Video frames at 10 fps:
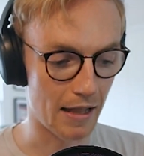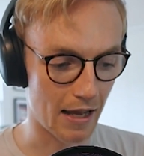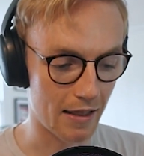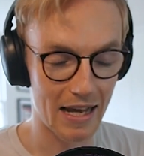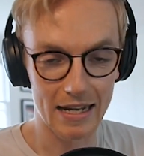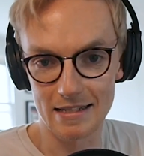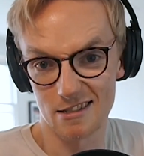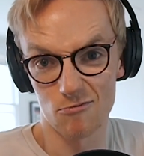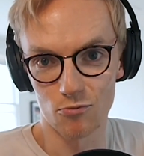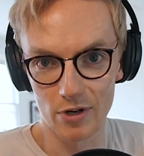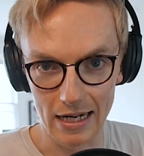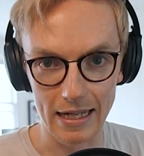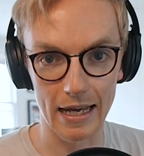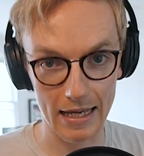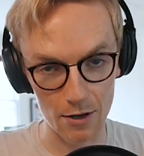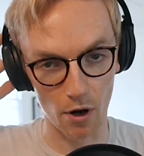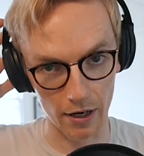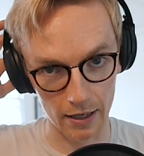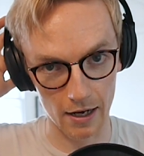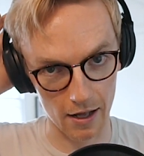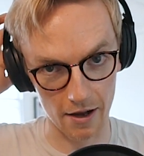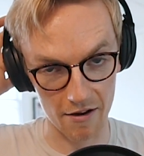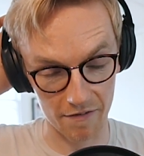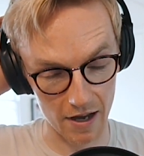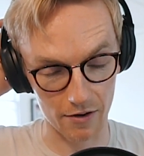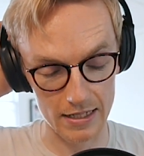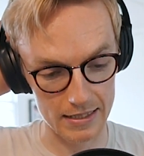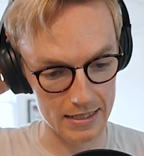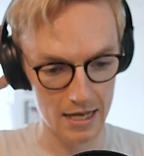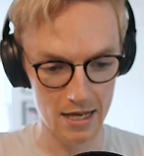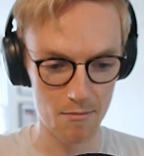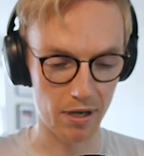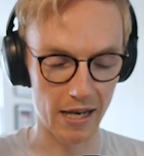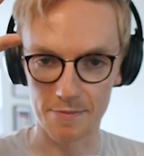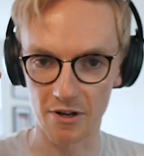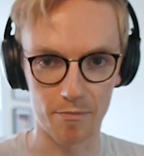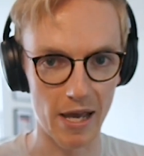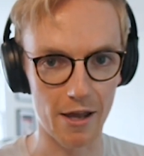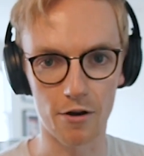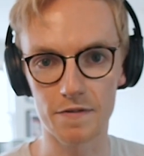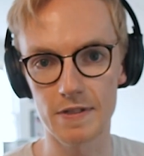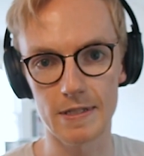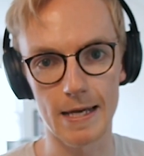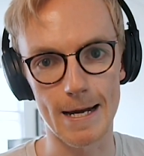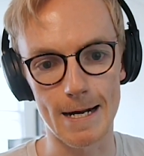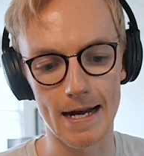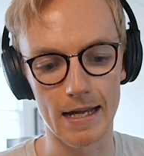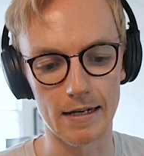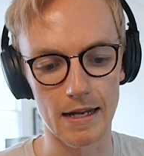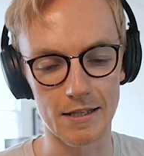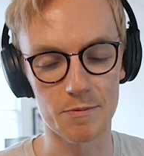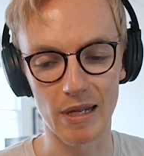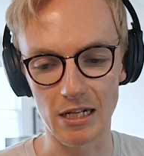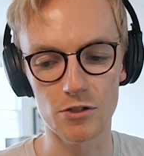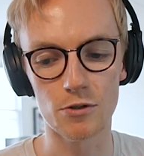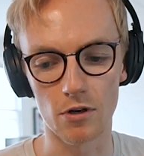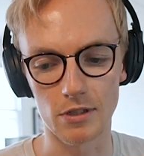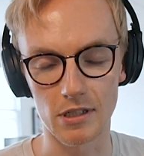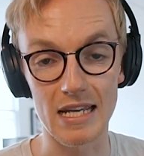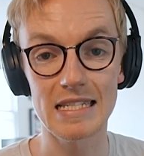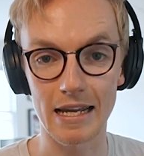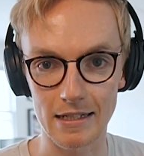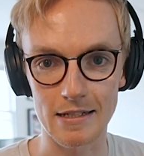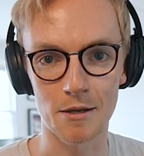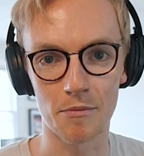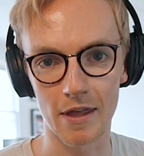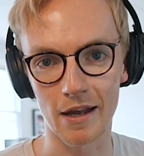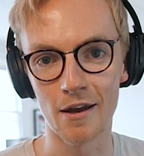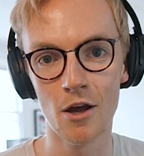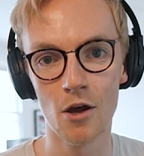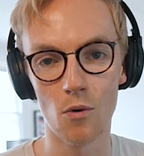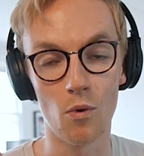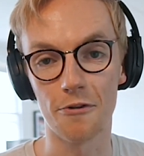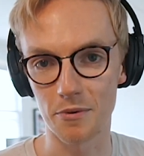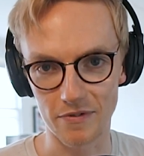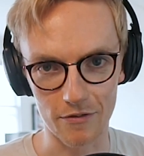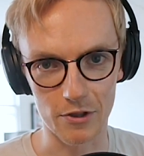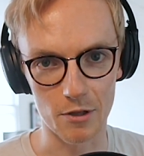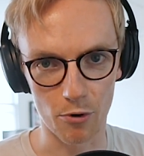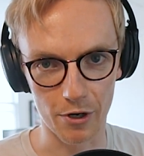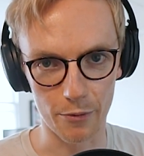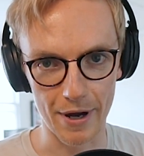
And that is really a key one I've found is placement of payoffs and spending too long dissecting something once we've given the point